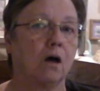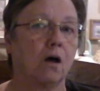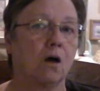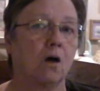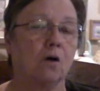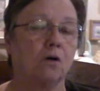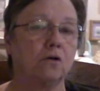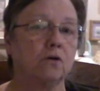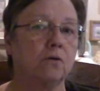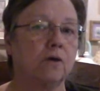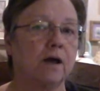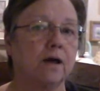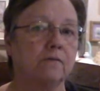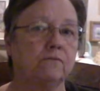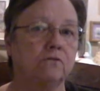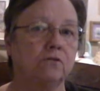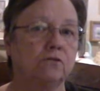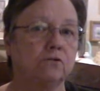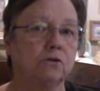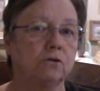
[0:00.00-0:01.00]
all you
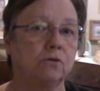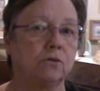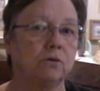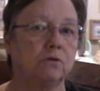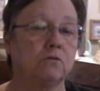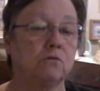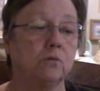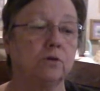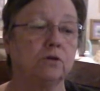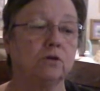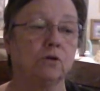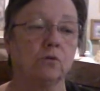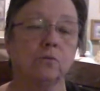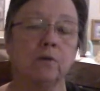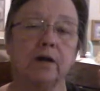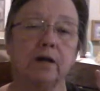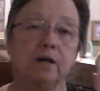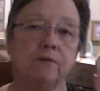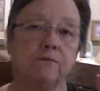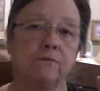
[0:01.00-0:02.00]
have to do is, when you're
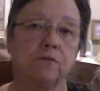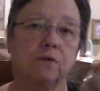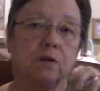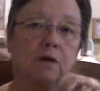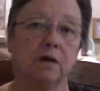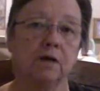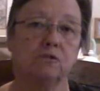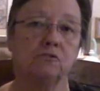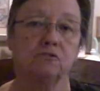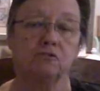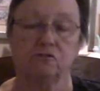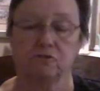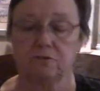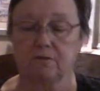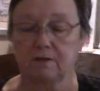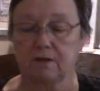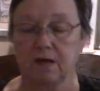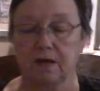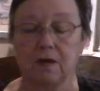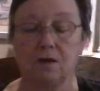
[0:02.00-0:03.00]
ready for lunch,
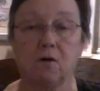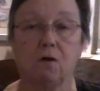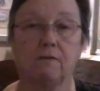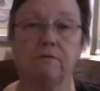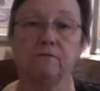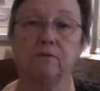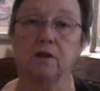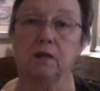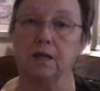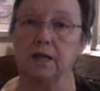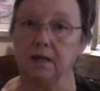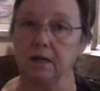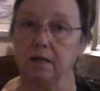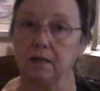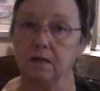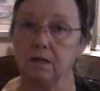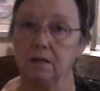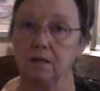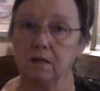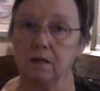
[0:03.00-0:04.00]
just take off the
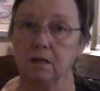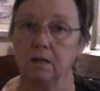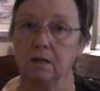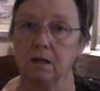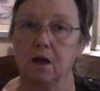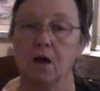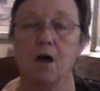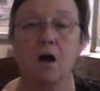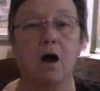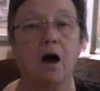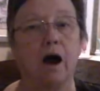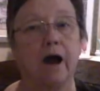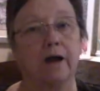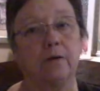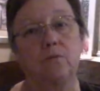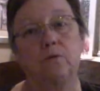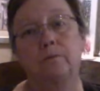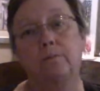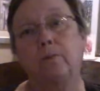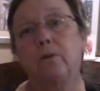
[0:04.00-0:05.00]
lid.
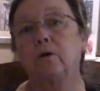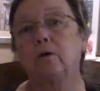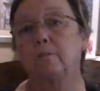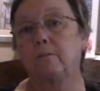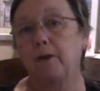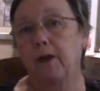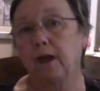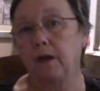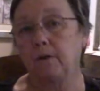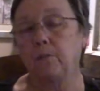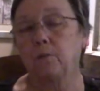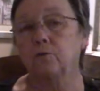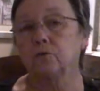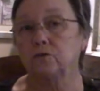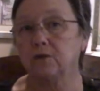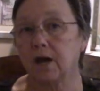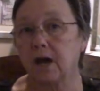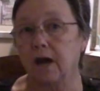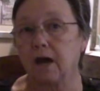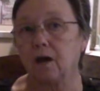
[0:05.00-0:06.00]
I would put a paper
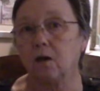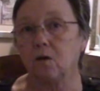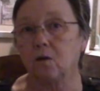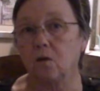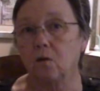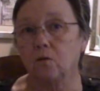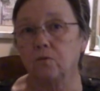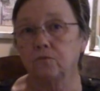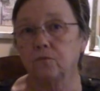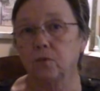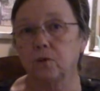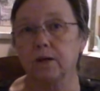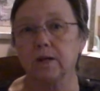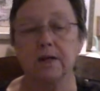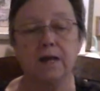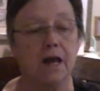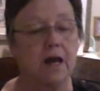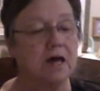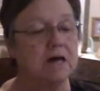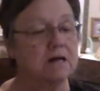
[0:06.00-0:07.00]
towel over
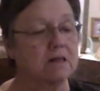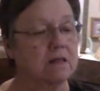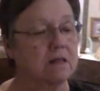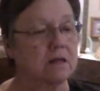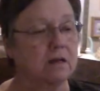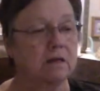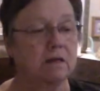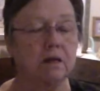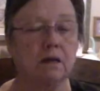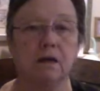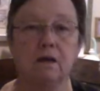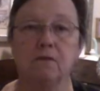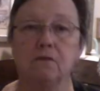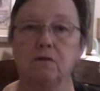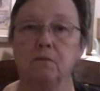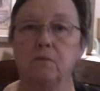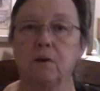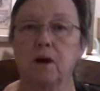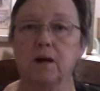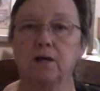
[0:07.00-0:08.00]
it, stick it
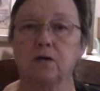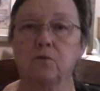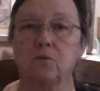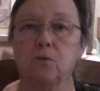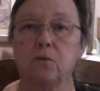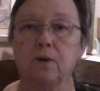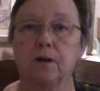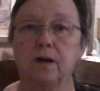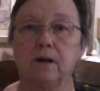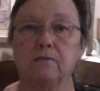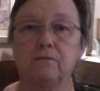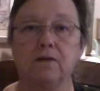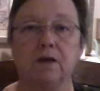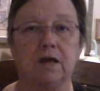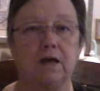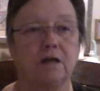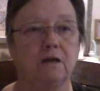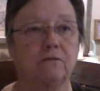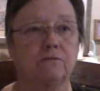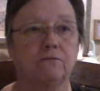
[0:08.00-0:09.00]
in the microwave,
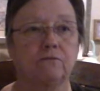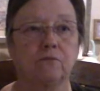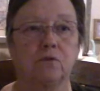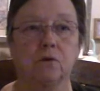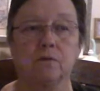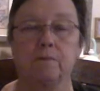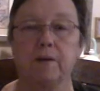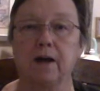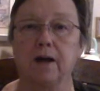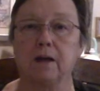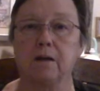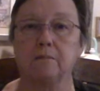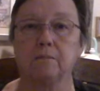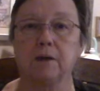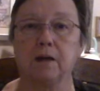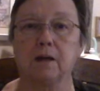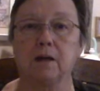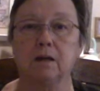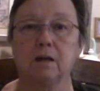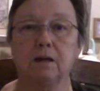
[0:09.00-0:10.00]
heat it for about a
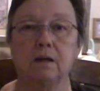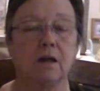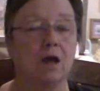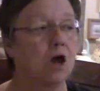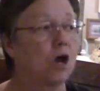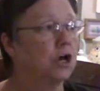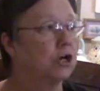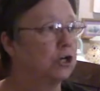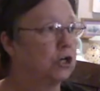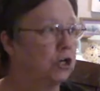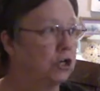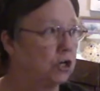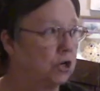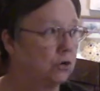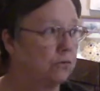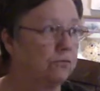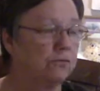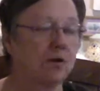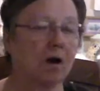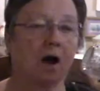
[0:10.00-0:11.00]
minute.
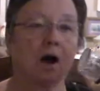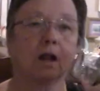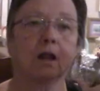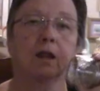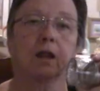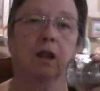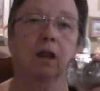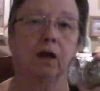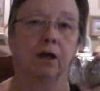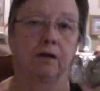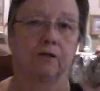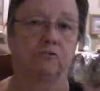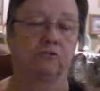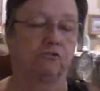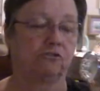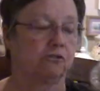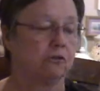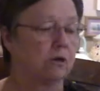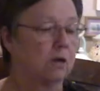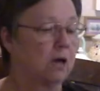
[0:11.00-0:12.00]
You've got
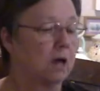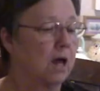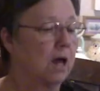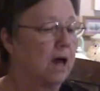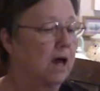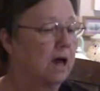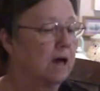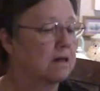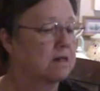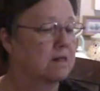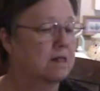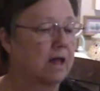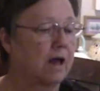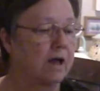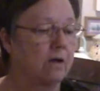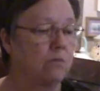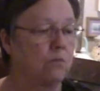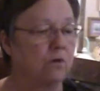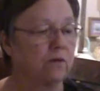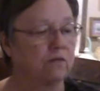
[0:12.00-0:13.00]
lunch.
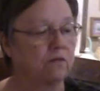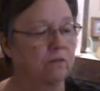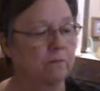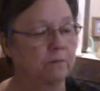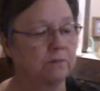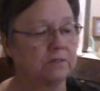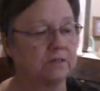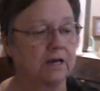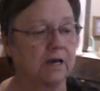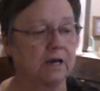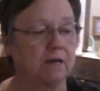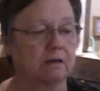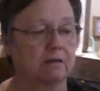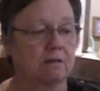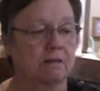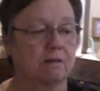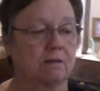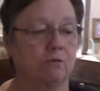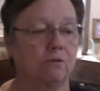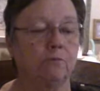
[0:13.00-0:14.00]
Same with the potato
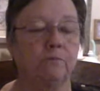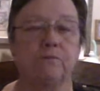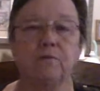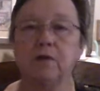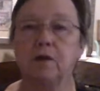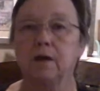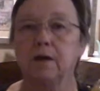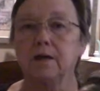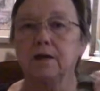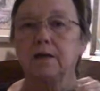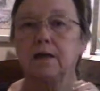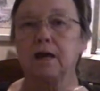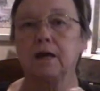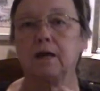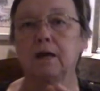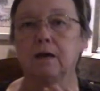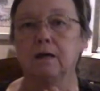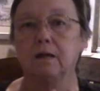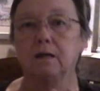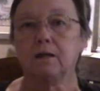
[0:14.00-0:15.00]
soup that I
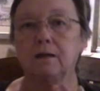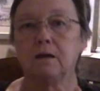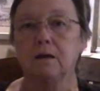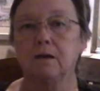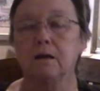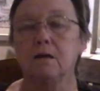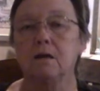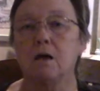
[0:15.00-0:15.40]
can.